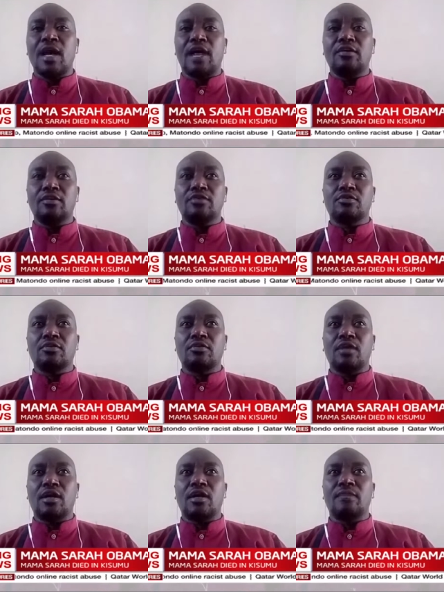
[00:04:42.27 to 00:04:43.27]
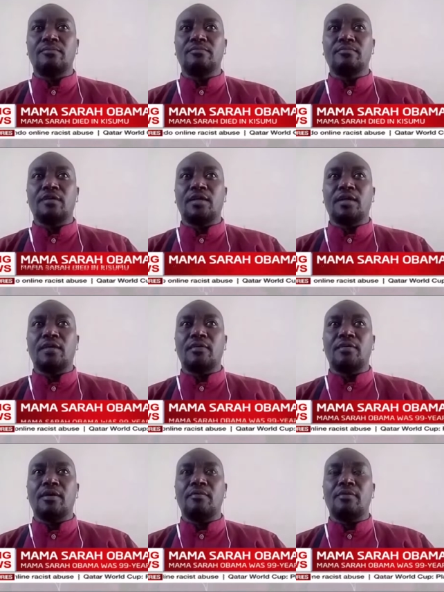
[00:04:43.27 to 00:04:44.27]
and also um, uh,
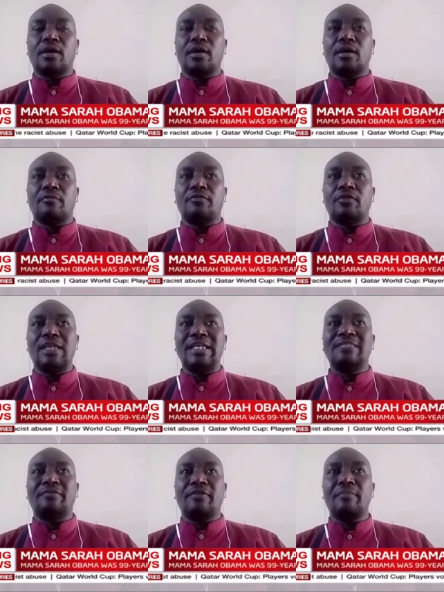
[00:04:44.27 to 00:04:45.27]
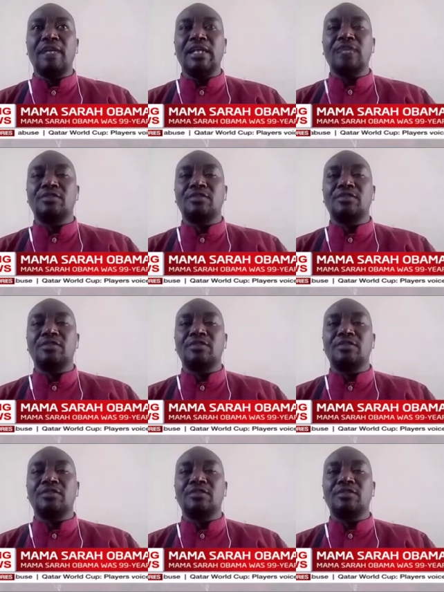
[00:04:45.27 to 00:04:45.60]
uh, uh, for his family.